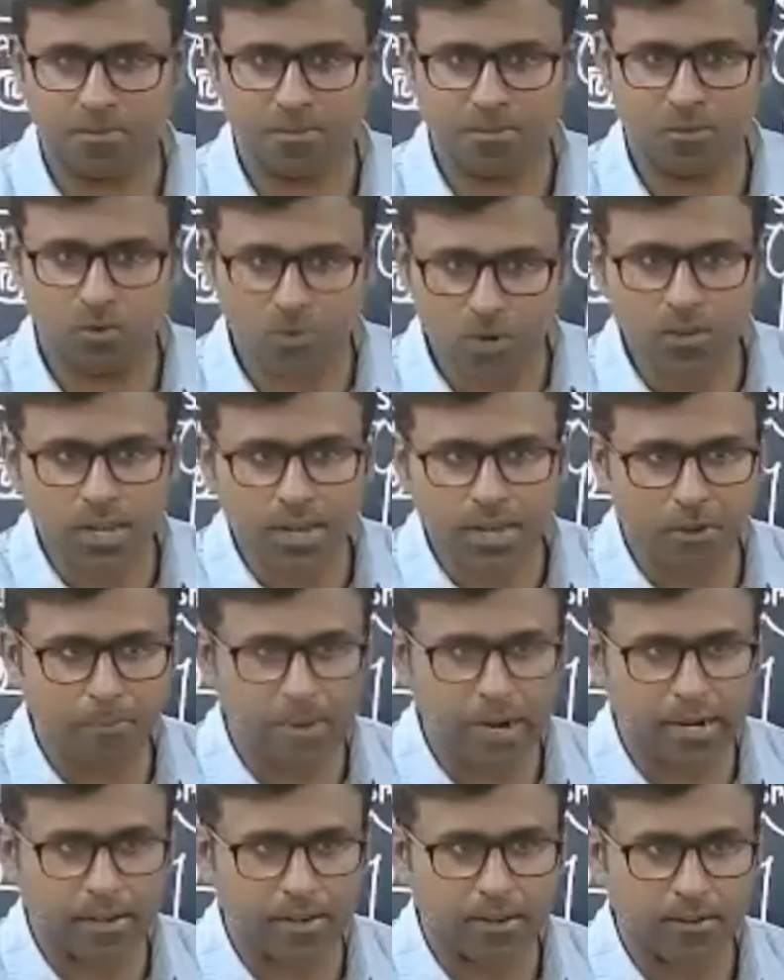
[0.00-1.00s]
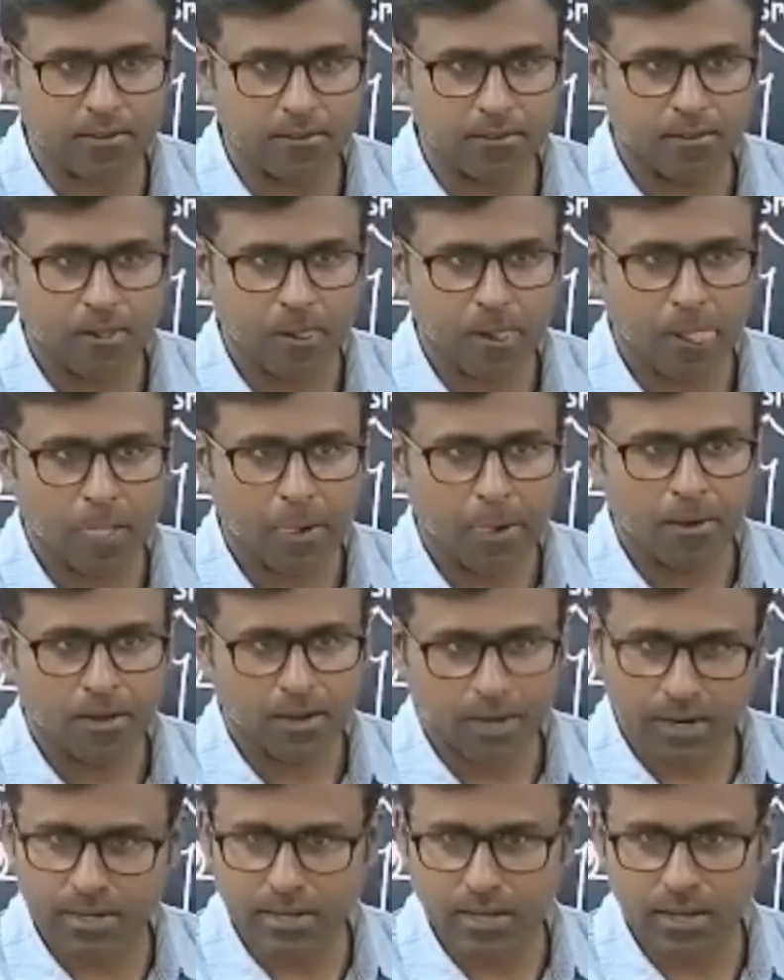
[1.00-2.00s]
You don't have a pattern.
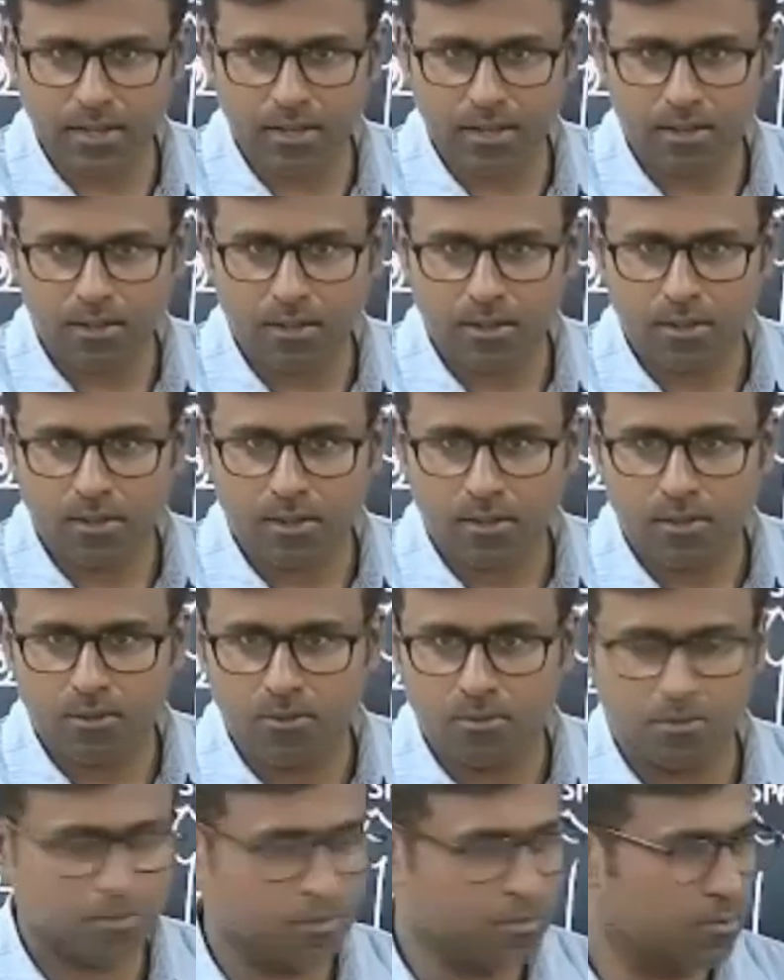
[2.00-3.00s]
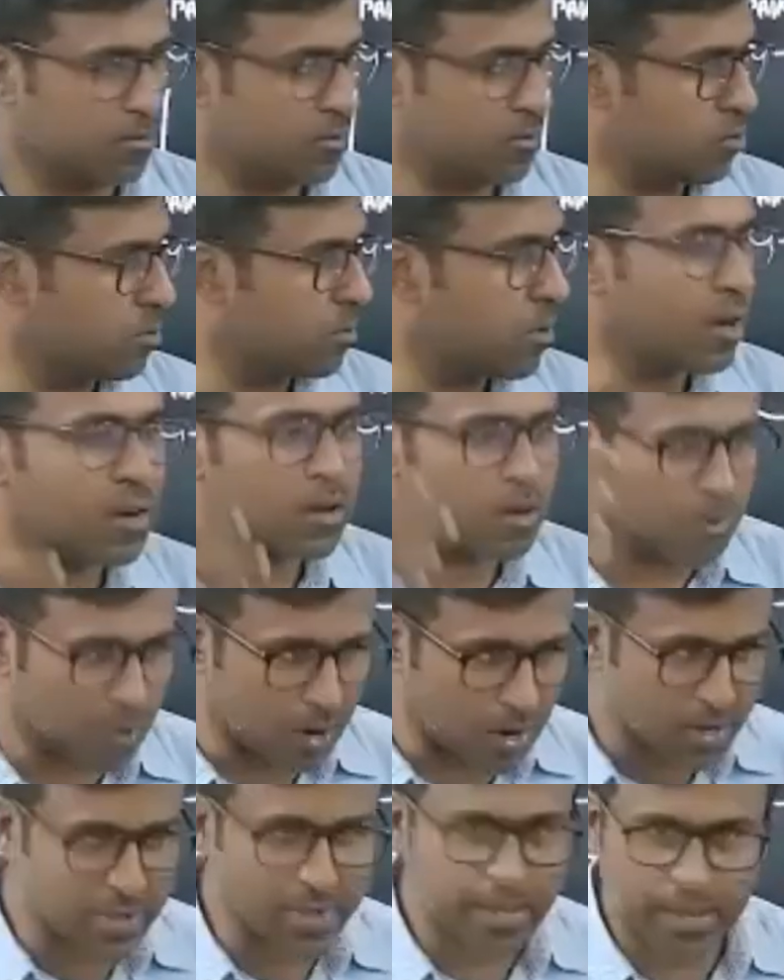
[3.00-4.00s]
Correct? Huh? Tomorrow
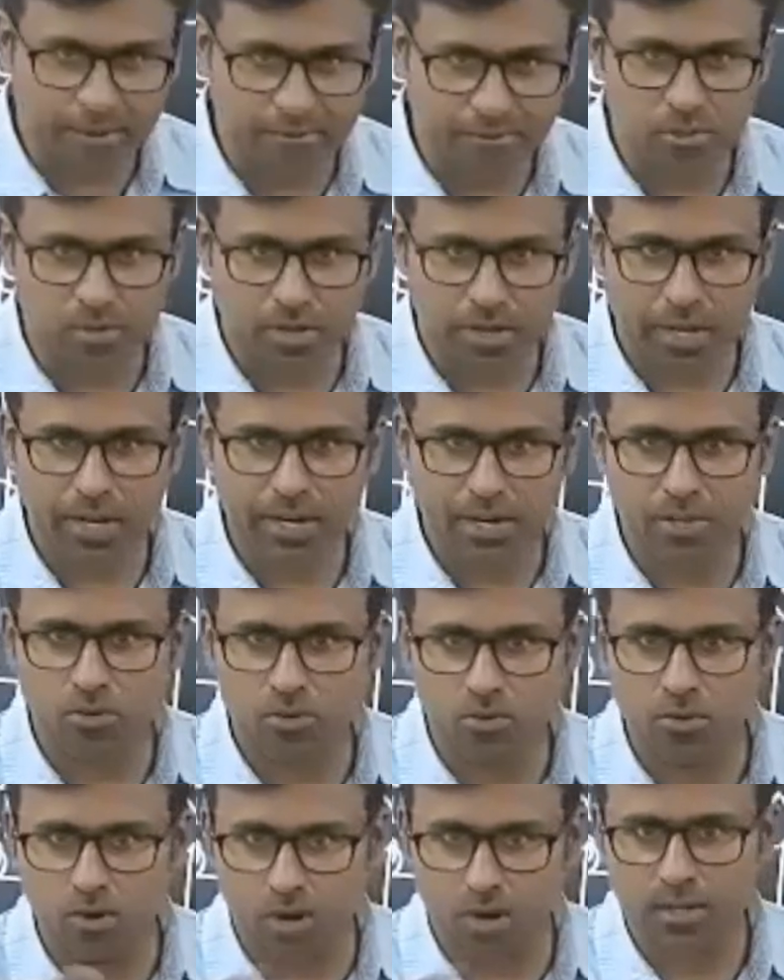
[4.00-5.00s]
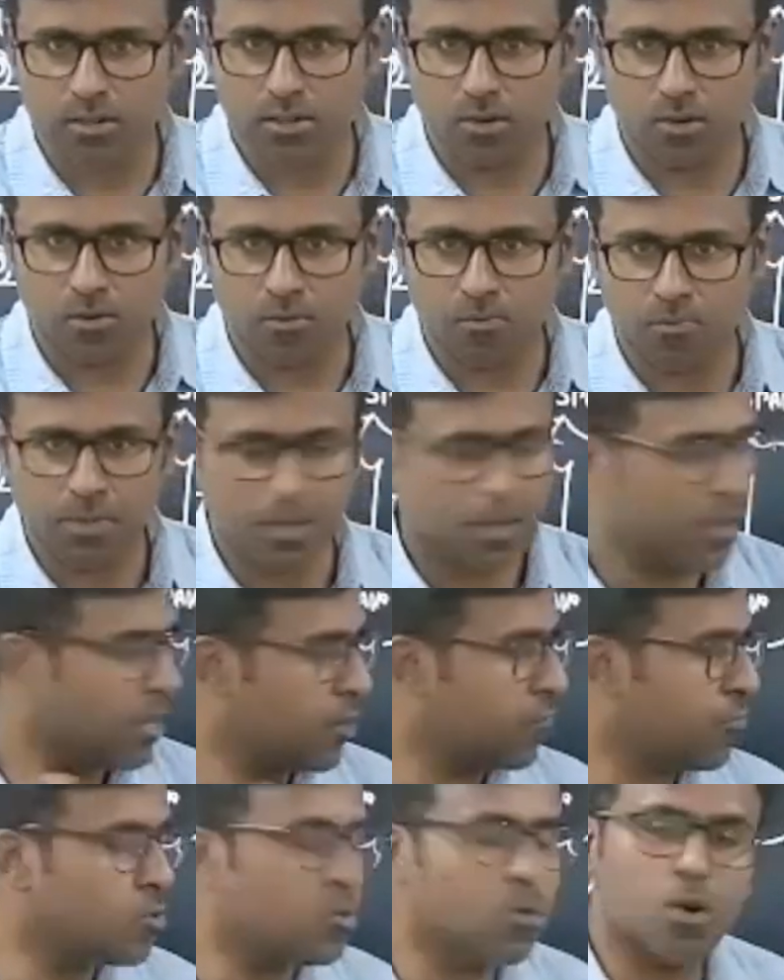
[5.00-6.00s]
what I have to read, you do not know.
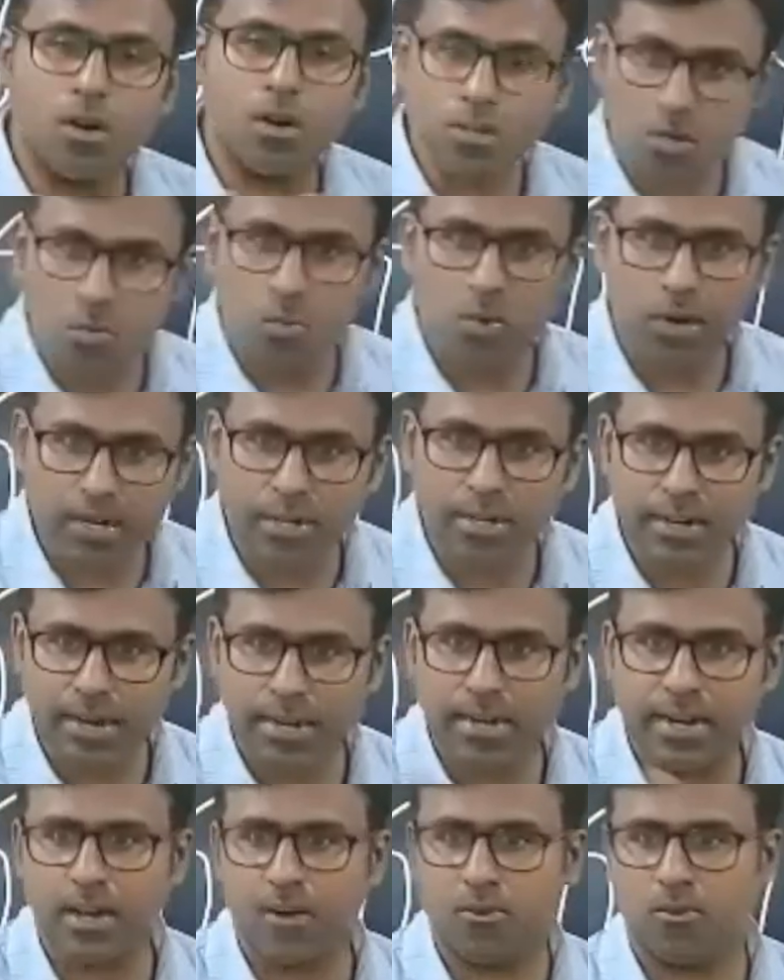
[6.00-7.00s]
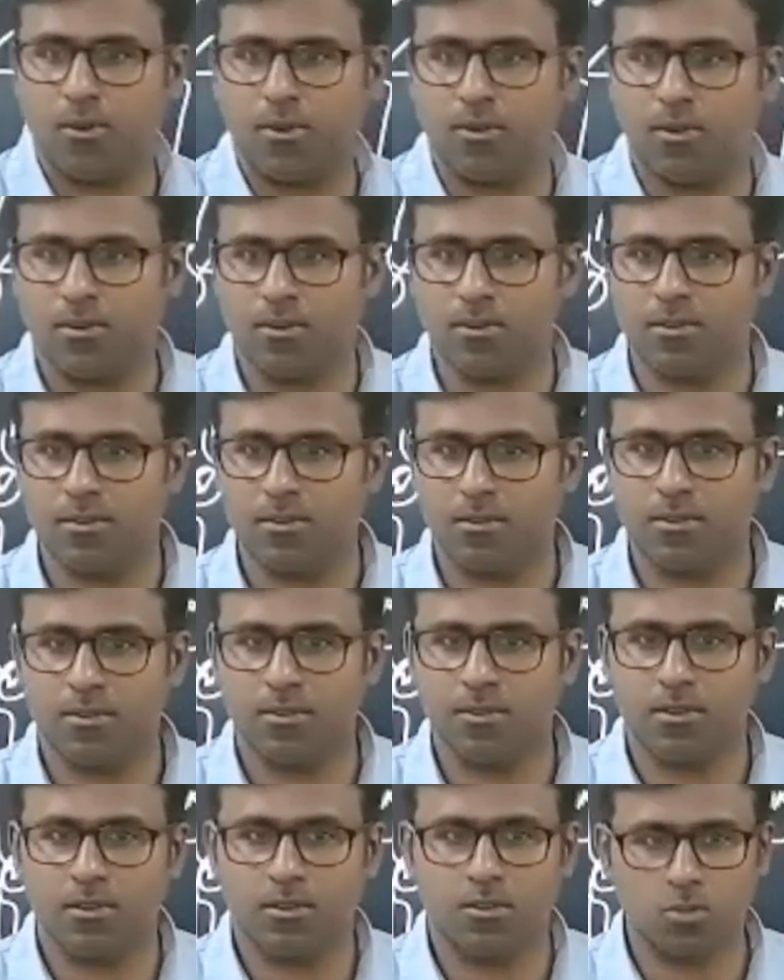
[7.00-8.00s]
If you go to work now,
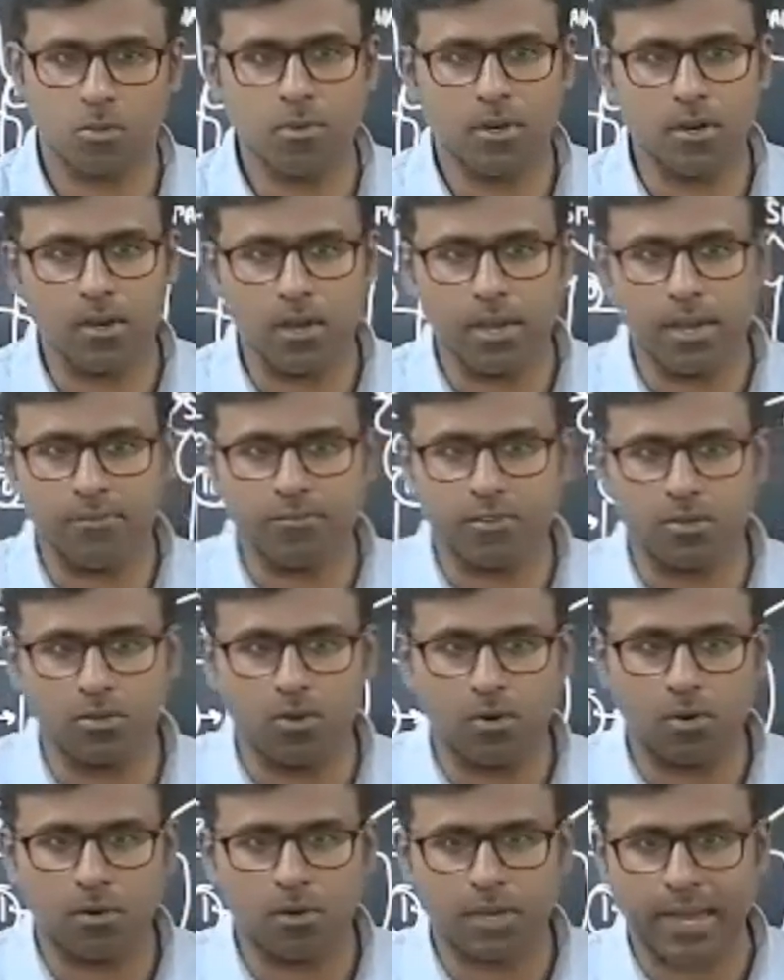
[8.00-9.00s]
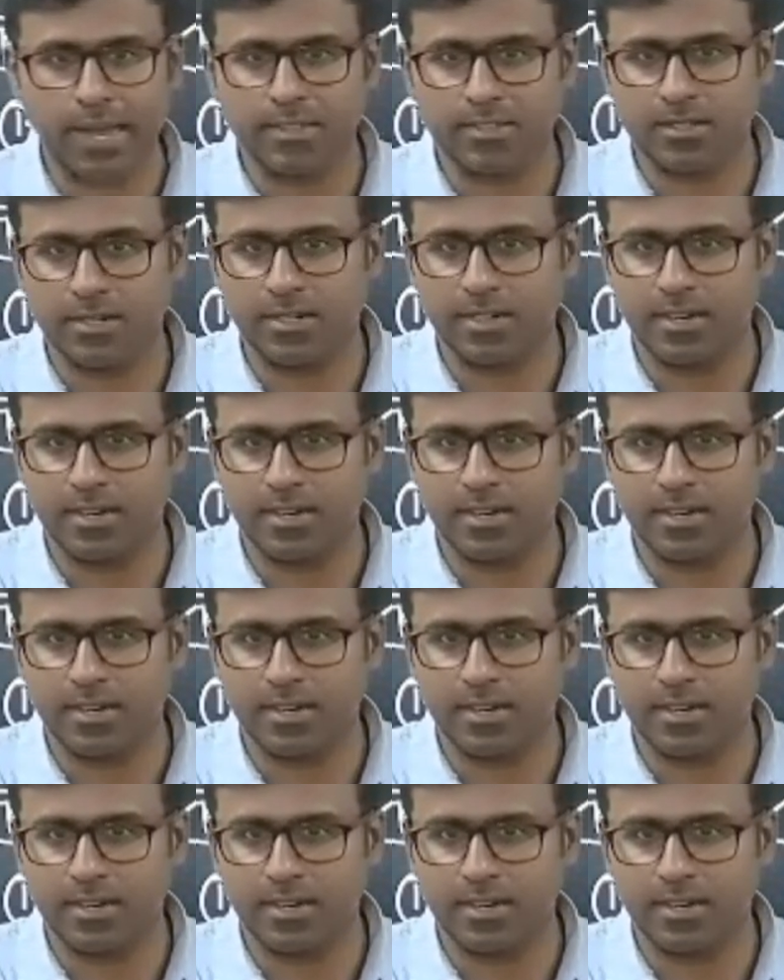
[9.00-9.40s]
tomorrow I have to go catch the